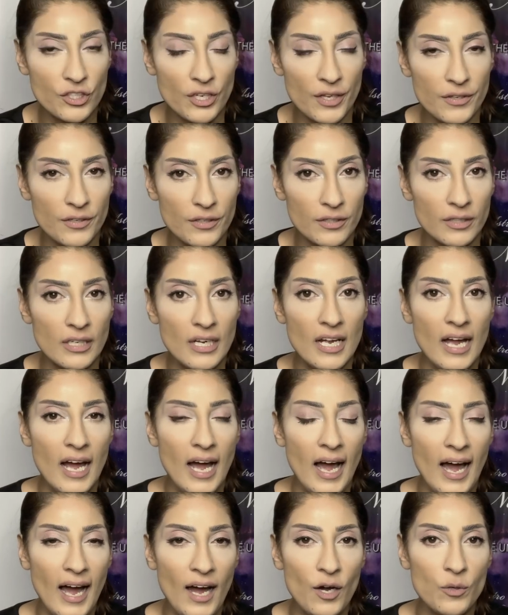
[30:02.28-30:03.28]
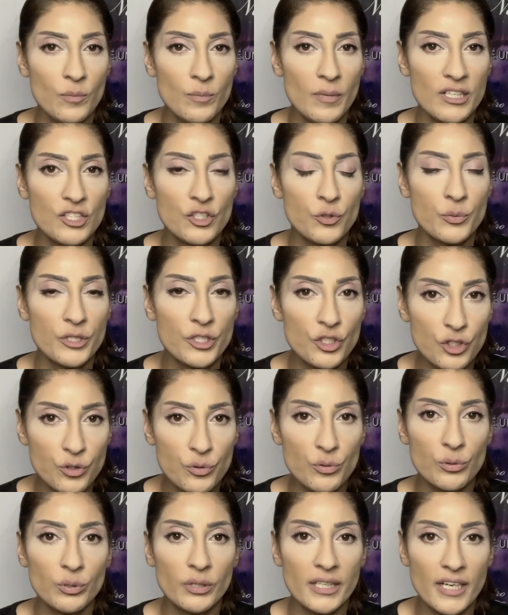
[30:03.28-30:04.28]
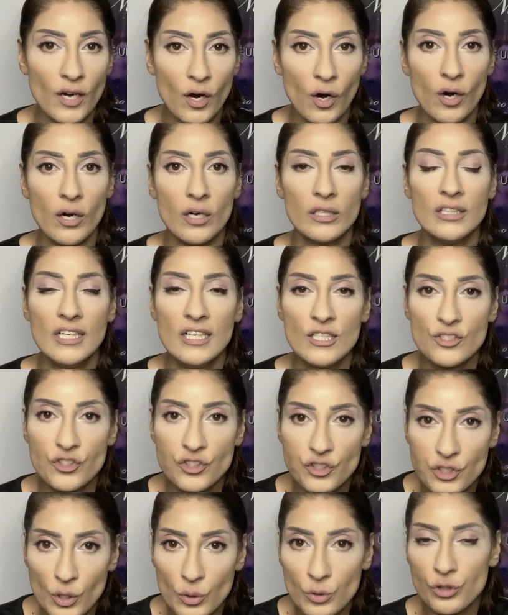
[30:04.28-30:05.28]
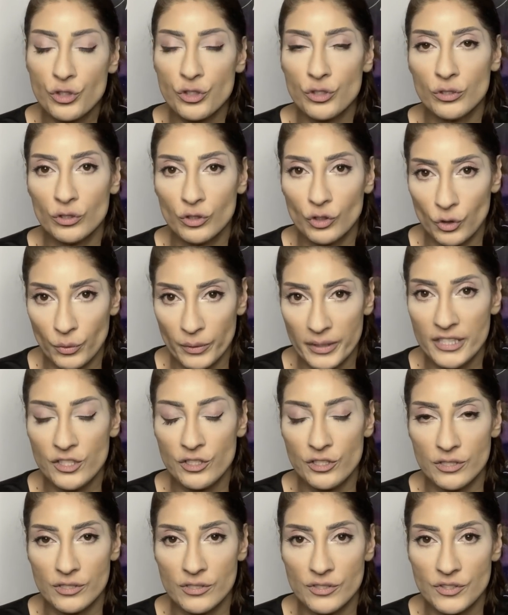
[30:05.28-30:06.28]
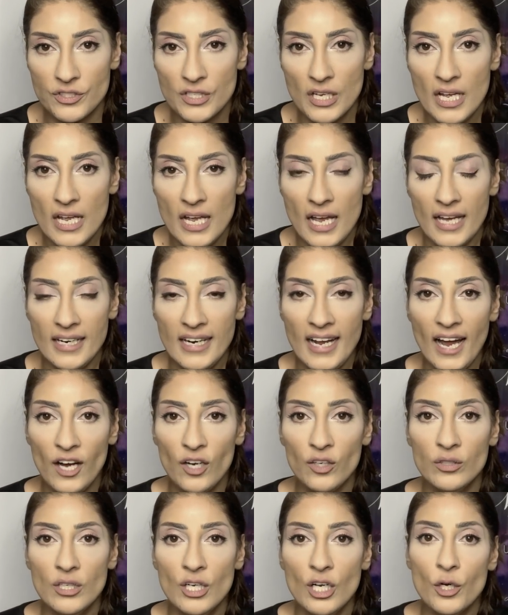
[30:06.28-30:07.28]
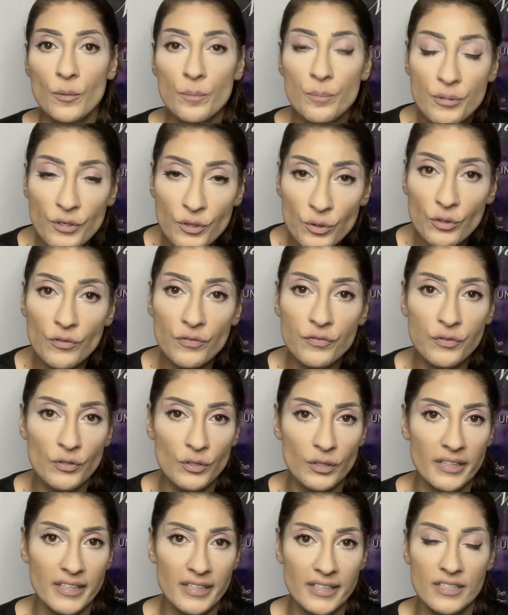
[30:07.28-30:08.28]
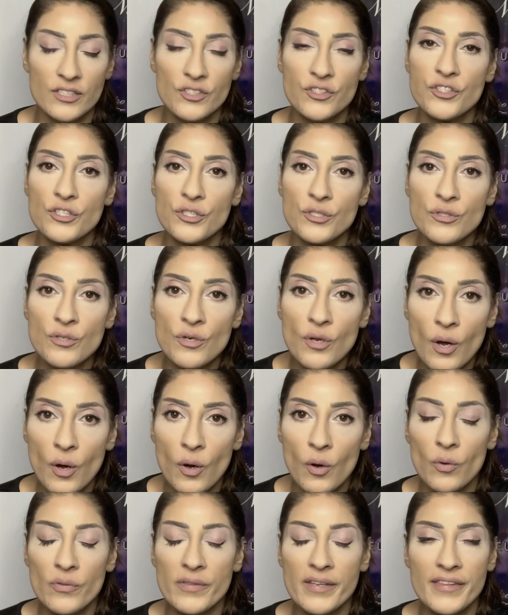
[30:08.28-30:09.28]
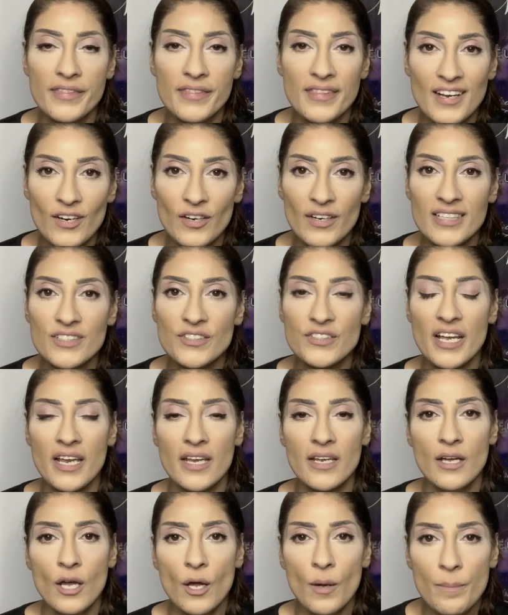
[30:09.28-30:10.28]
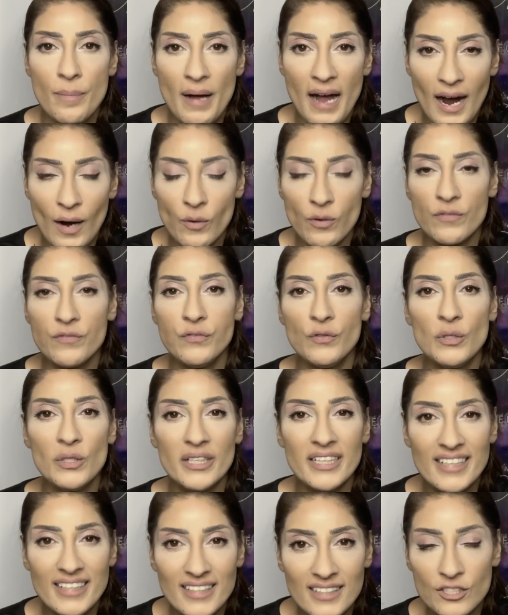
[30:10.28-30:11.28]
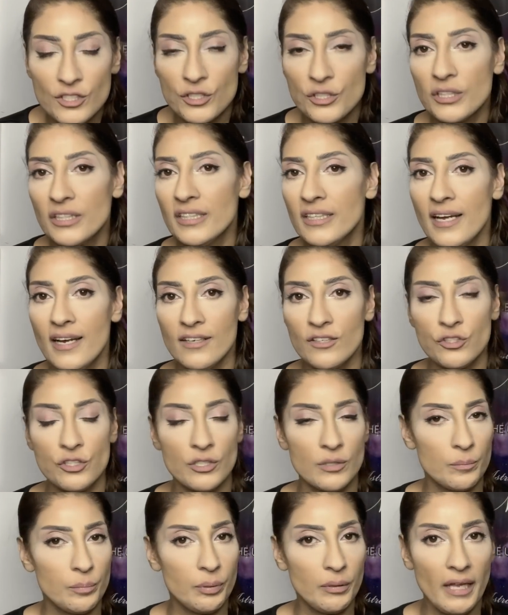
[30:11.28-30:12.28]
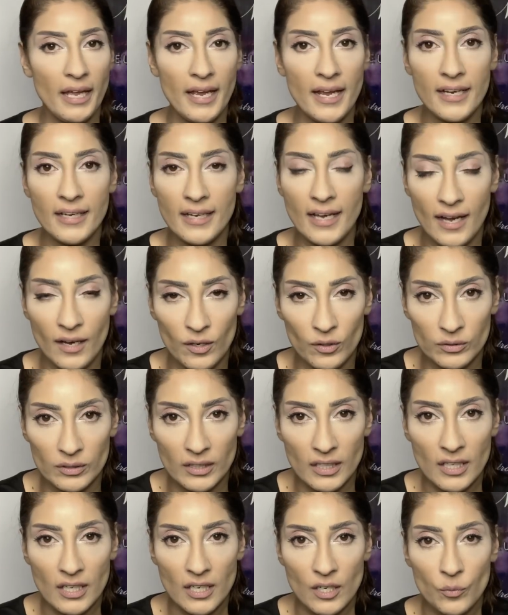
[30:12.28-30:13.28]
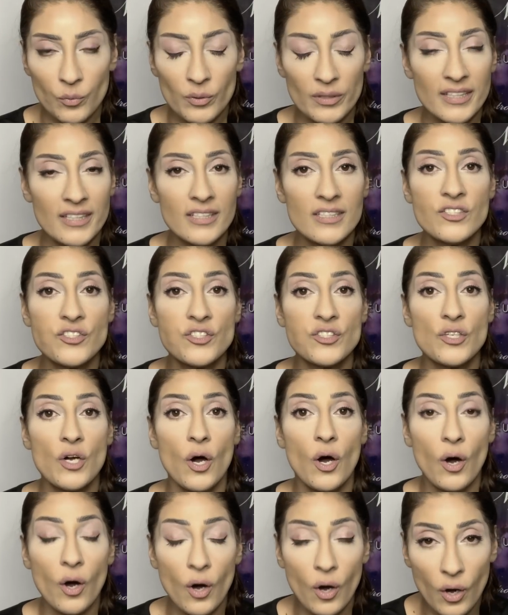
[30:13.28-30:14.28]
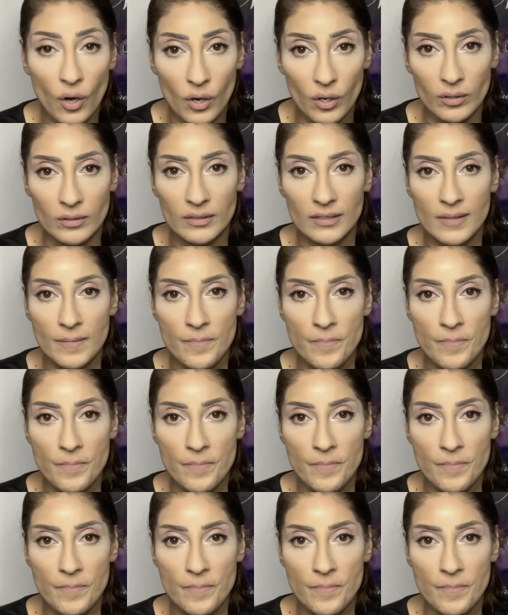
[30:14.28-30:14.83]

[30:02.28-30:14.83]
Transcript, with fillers: other, how much we truly are social creatures, and how beautiful it is to know that there is a powerful interconnection playing out within us all.